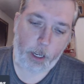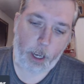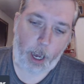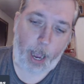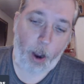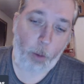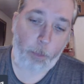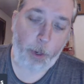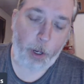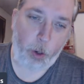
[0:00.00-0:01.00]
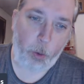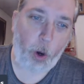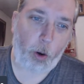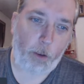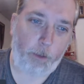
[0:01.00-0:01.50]
I hope you
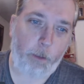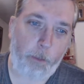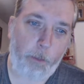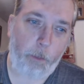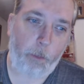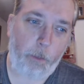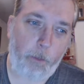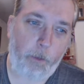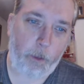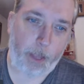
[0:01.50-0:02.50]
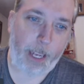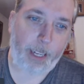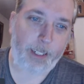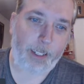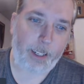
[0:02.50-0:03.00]
learn from
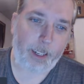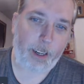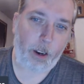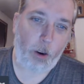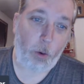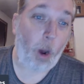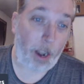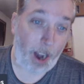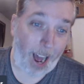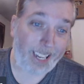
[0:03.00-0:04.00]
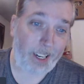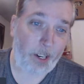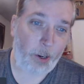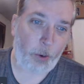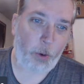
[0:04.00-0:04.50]
this what not to
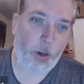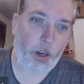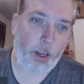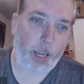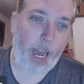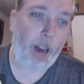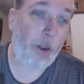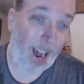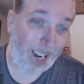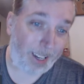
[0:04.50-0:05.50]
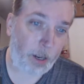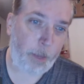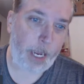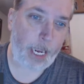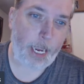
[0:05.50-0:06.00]
do, how not to
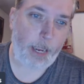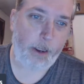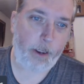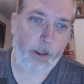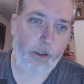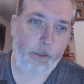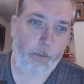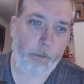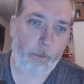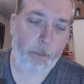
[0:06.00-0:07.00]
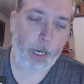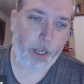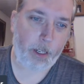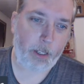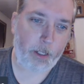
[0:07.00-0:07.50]
be,
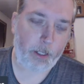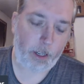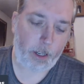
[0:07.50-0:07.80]
because